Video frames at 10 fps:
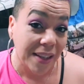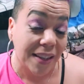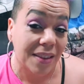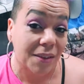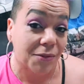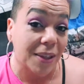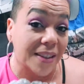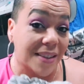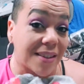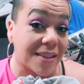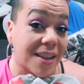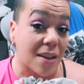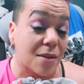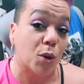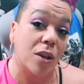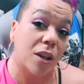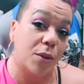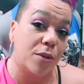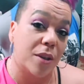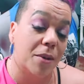that fits the size more
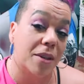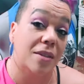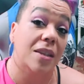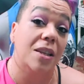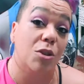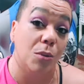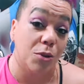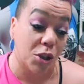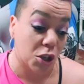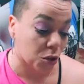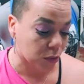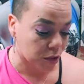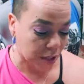closely because the t-shirt was huge.